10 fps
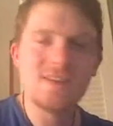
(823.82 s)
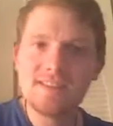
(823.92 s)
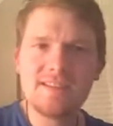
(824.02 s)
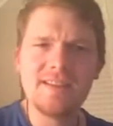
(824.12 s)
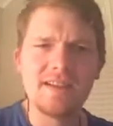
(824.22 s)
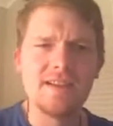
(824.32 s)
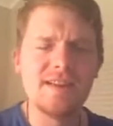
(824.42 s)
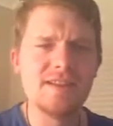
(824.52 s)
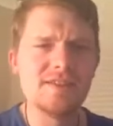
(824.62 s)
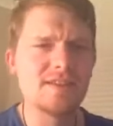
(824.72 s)
So that's the
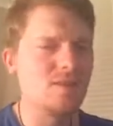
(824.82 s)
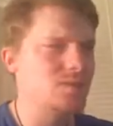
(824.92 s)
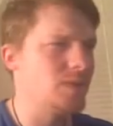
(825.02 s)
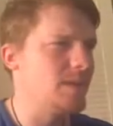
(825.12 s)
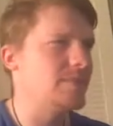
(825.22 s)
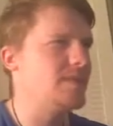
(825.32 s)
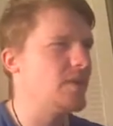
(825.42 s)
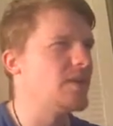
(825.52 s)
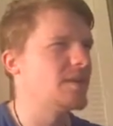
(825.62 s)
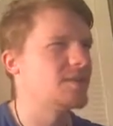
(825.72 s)
thing, is cultural
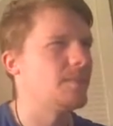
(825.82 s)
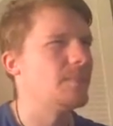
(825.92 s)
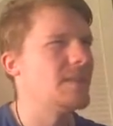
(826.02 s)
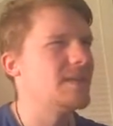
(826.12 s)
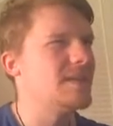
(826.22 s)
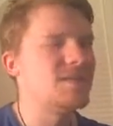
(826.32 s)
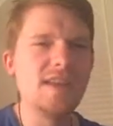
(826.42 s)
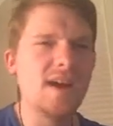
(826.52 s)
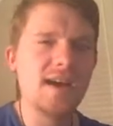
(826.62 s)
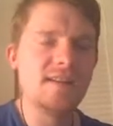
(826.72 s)
libertarianism
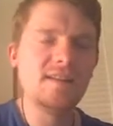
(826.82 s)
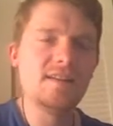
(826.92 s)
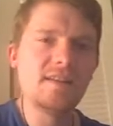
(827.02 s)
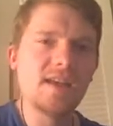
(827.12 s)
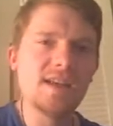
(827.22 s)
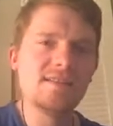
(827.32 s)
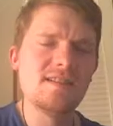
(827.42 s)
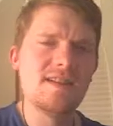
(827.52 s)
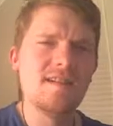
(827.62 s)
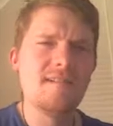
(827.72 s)
is the idea
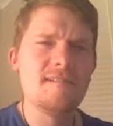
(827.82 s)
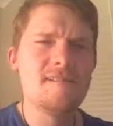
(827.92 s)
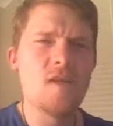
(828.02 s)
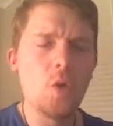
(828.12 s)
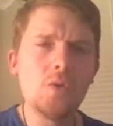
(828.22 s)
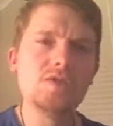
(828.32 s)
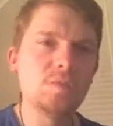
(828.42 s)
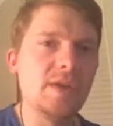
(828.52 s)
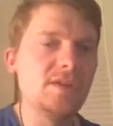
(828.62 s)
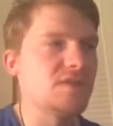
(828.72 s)
that
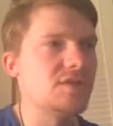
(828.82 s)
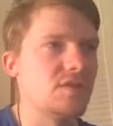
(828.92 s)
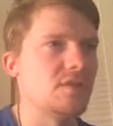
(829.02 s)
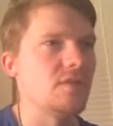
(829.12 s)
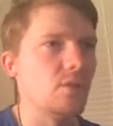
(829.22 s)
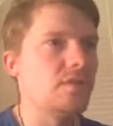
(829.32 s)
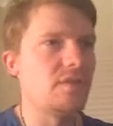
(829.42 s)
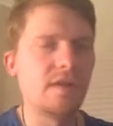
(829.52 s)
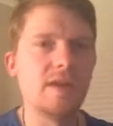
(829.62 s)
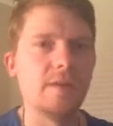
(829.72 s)
all speech is good
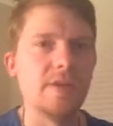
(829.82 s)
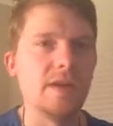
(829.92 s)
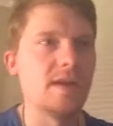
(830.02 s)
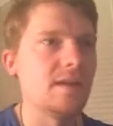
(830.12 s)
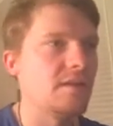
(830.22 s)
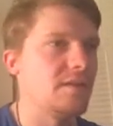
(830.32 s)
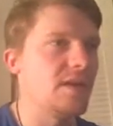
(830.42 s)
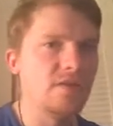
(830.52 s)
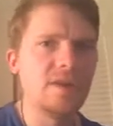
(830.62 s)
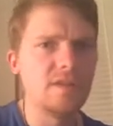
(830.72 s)
all the time and
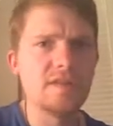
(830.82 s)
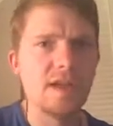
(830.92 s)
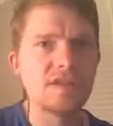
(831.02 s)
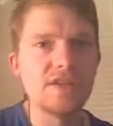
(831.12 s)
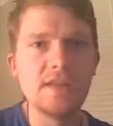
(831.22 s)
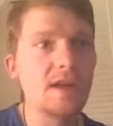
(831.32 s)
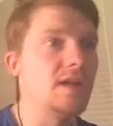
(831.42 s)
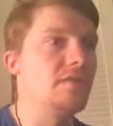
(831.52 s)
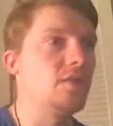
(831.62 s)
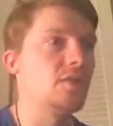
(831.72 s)
in every context, and
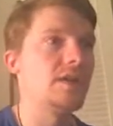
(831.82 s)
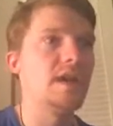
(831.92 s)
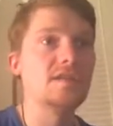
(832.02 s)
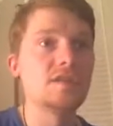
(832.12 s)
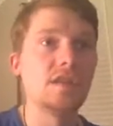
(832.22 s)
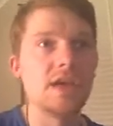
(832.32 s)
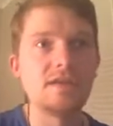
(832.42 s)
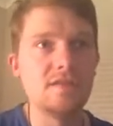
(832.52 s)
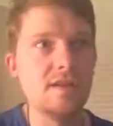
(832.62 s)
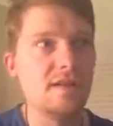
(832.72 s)
that if you're against
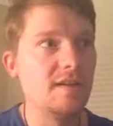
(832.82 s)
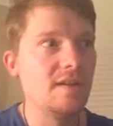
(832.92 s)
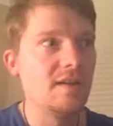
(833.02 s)
that,